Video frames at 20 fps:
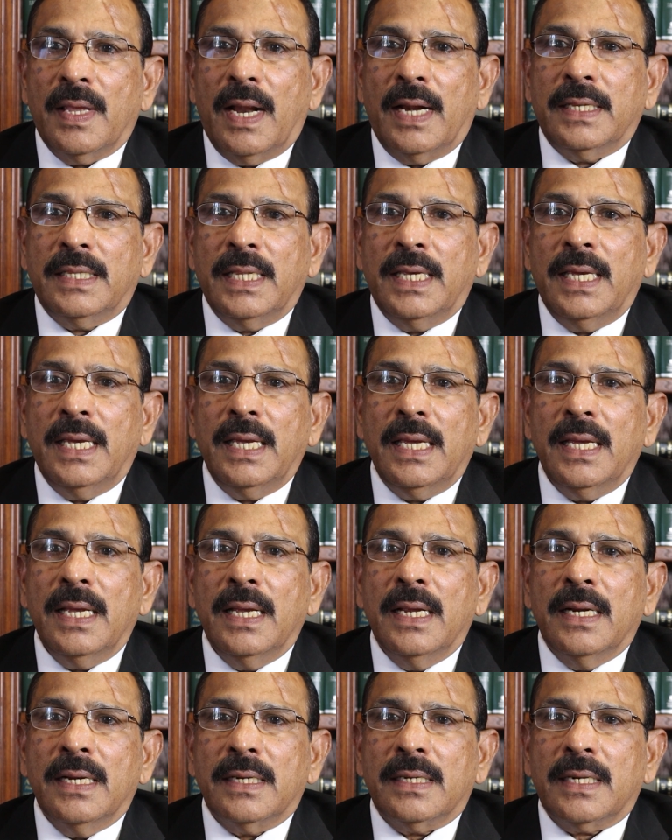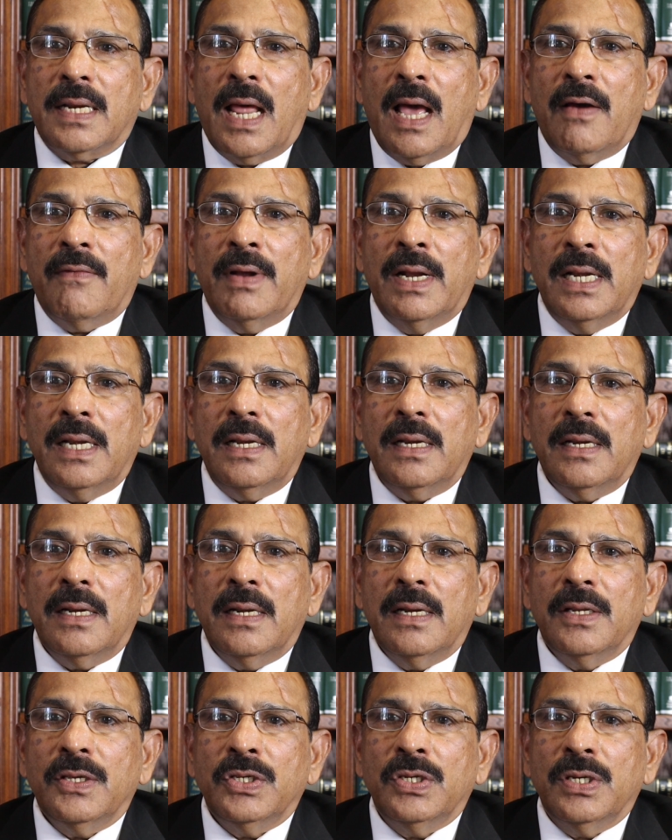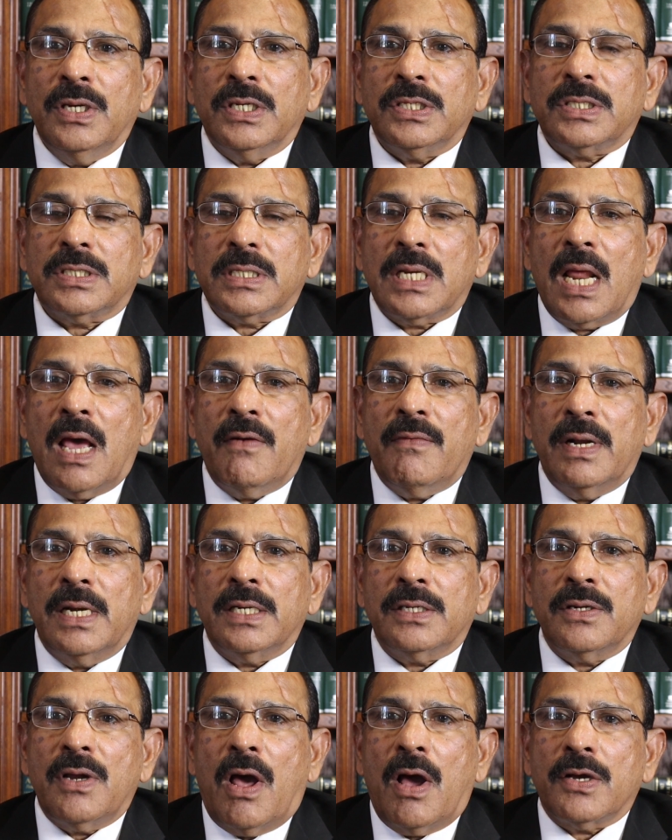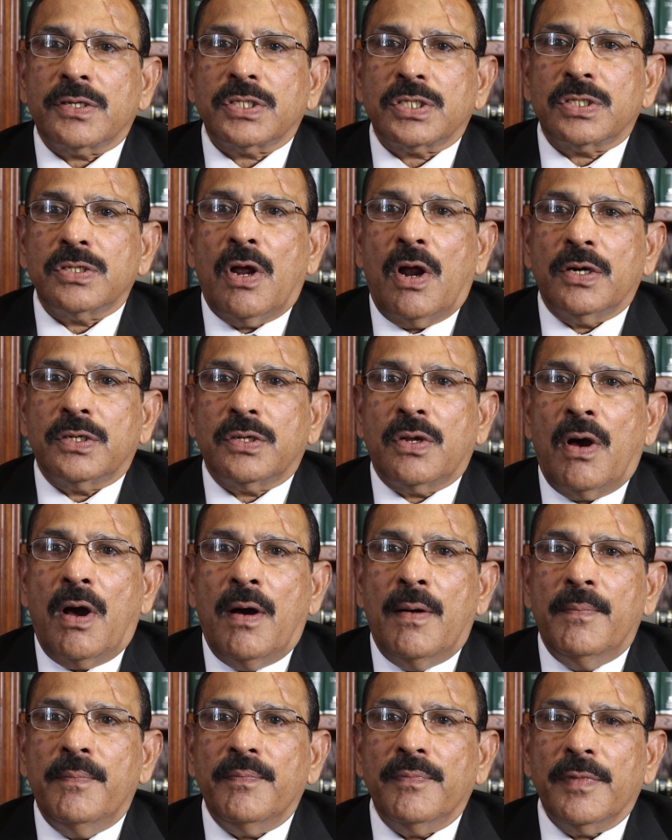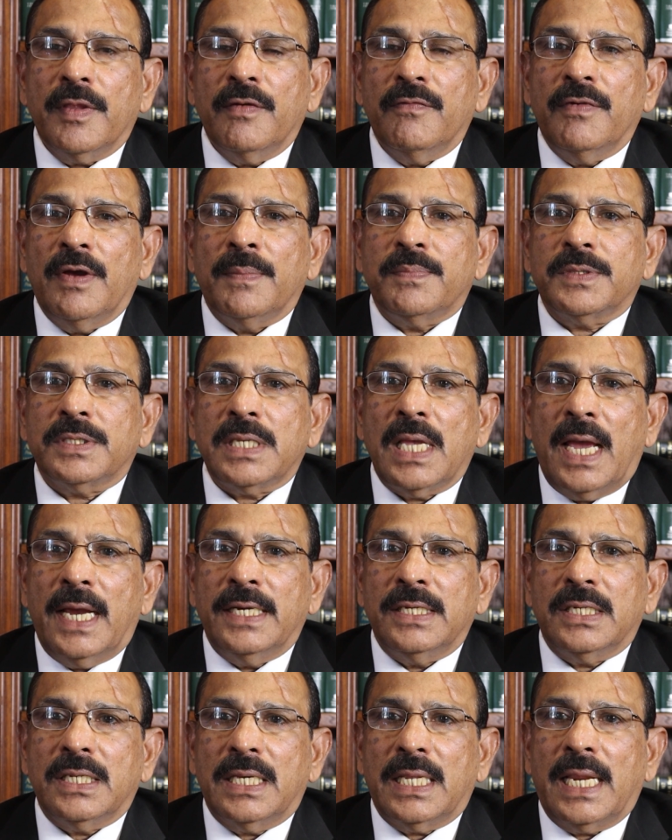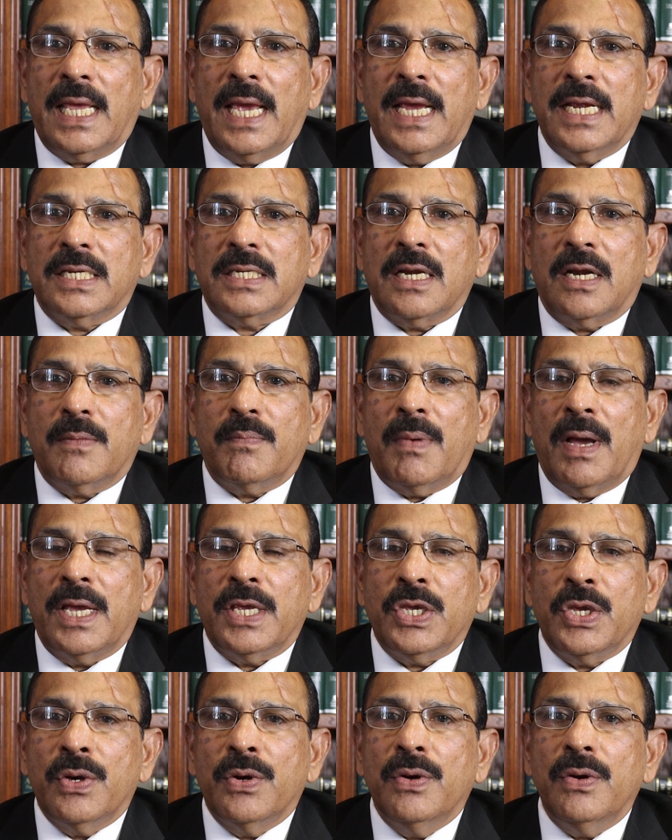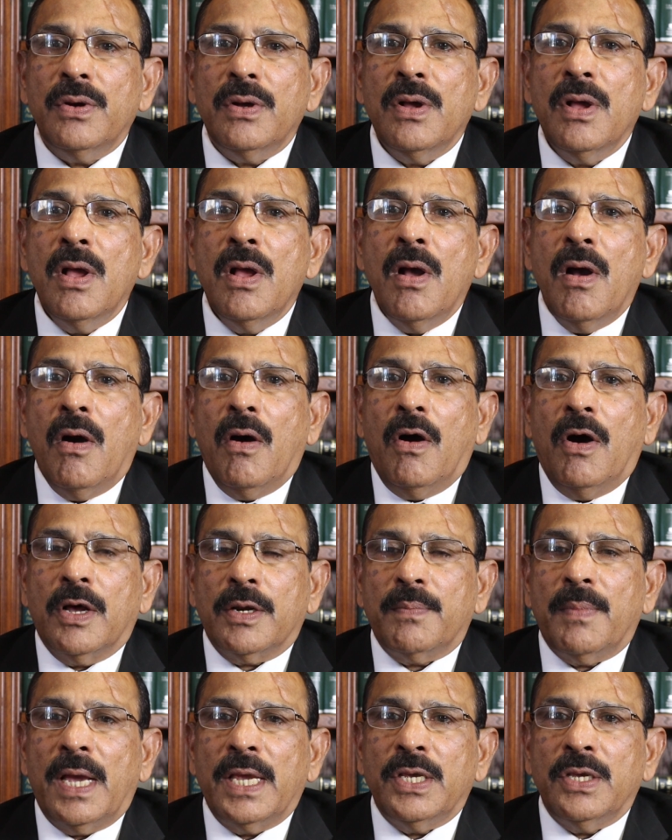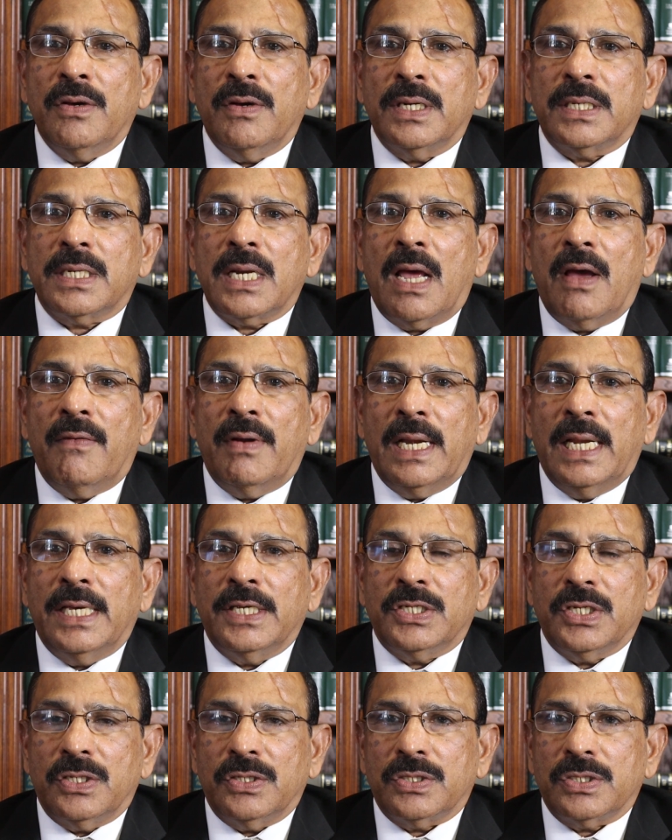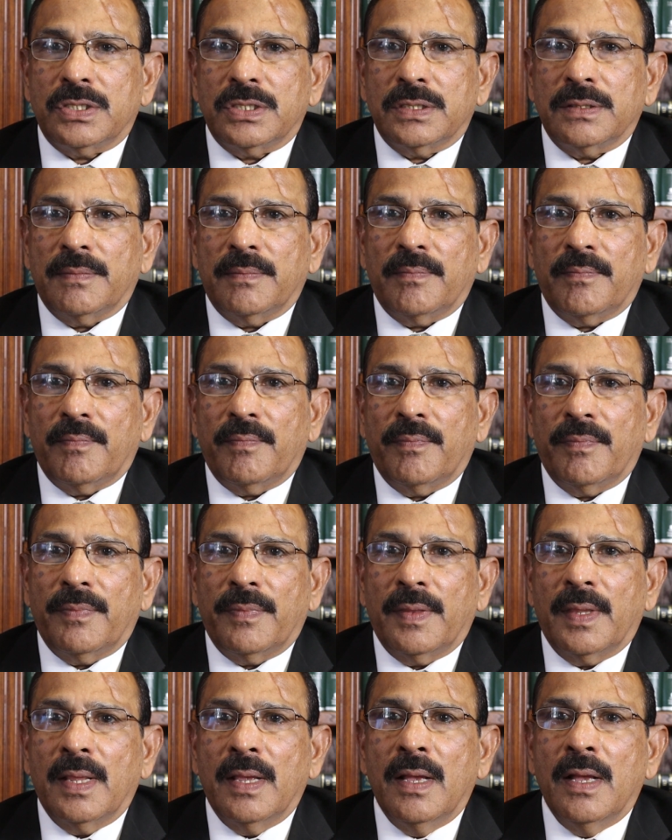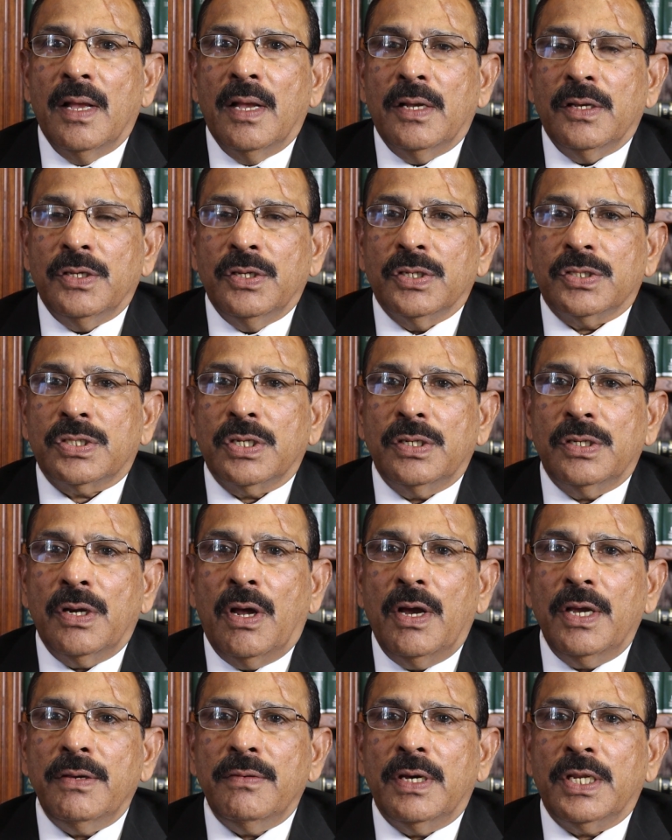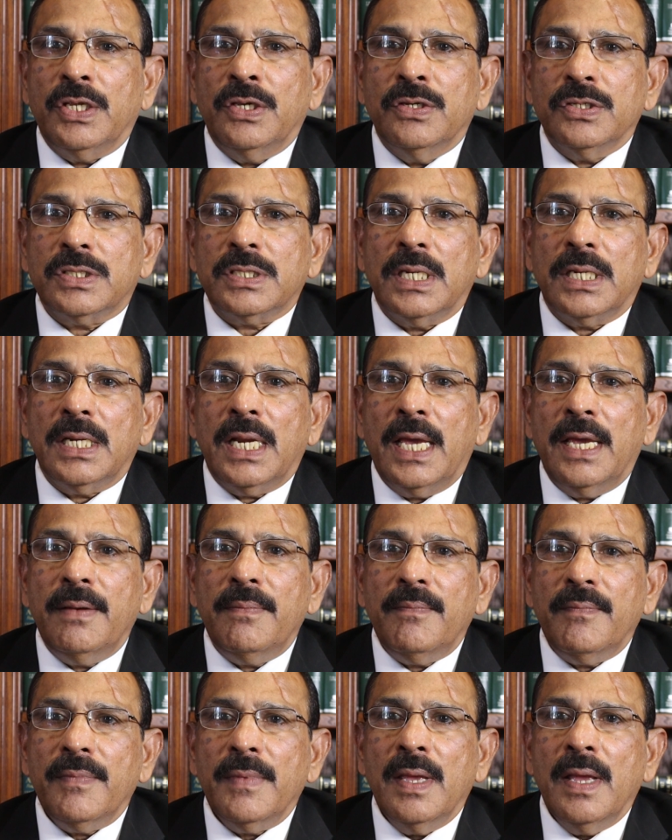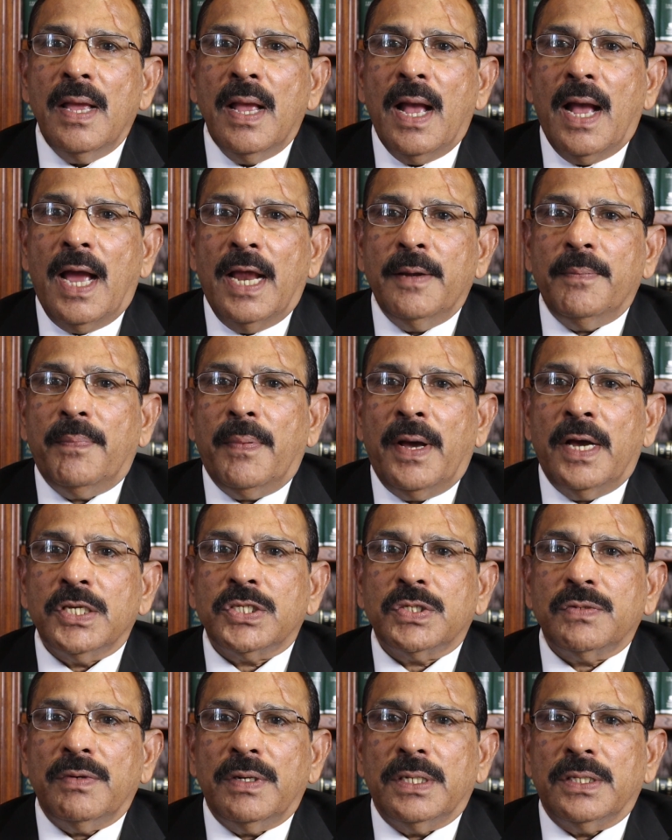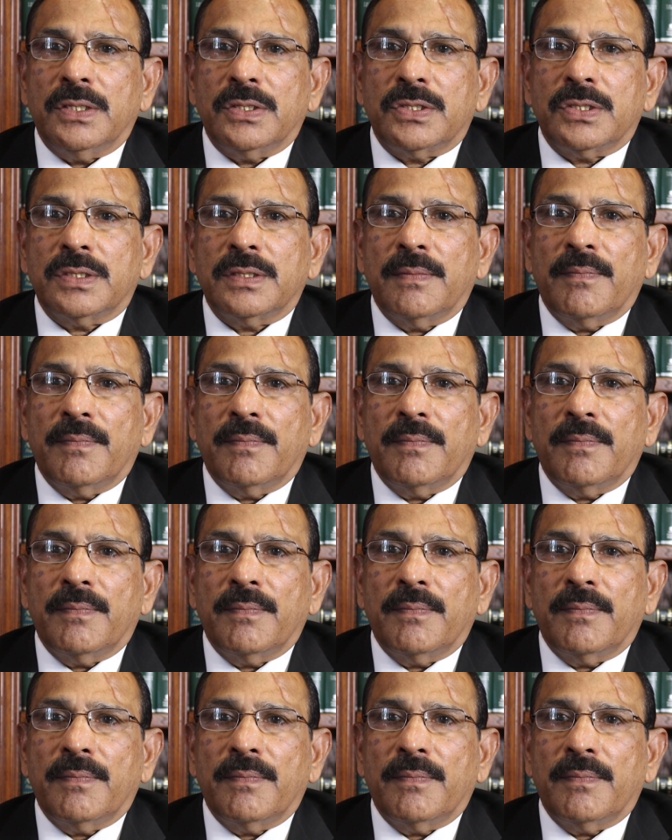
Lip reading: at the ustraveldocs.com website created by you or by your travel agents. You should know your username and password.